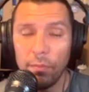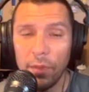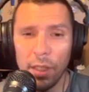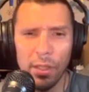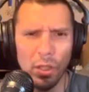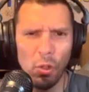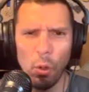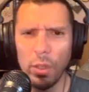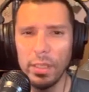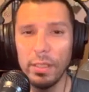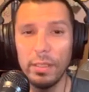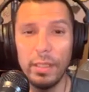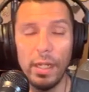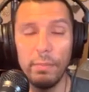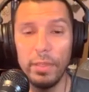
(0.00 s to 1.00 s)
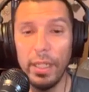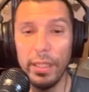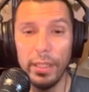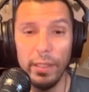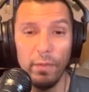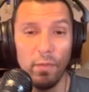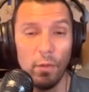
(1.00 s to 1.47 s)
the courses that I'm
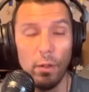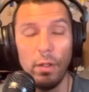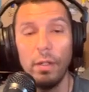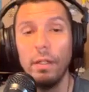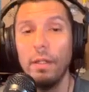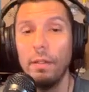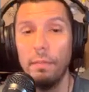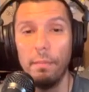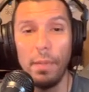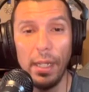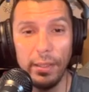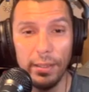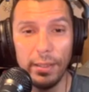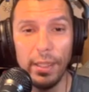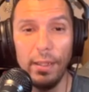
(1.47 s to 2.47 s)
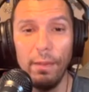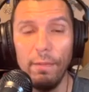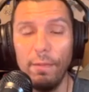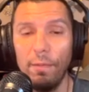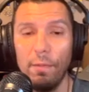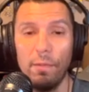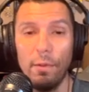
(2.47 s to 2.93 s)
taking for
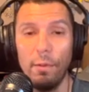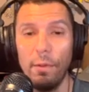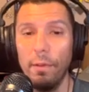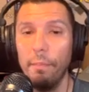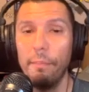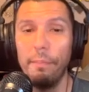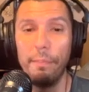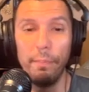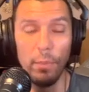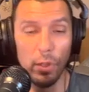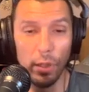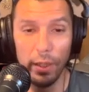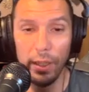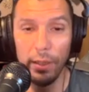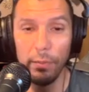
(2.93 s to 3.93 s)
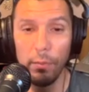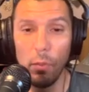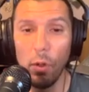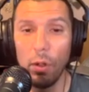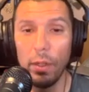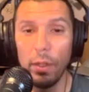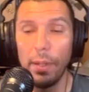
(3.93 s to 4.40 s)
myself, for learning
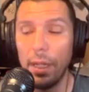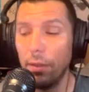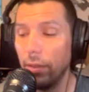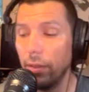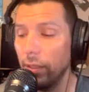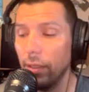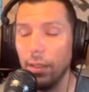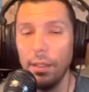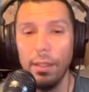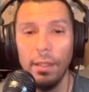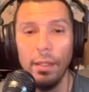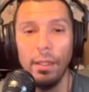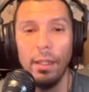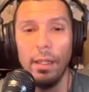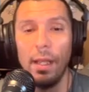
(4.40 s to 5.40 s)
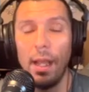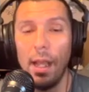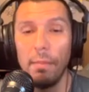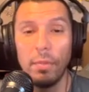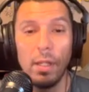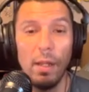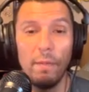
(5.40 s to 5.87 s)
more about it,
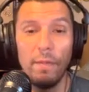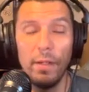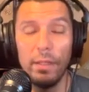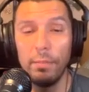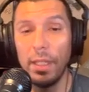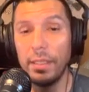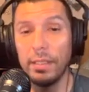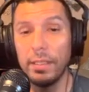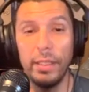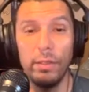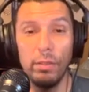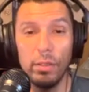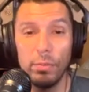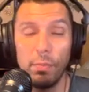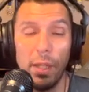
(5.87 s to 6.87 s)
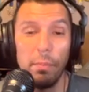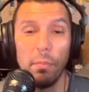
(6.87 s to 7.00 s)
I'm confident in my skills. My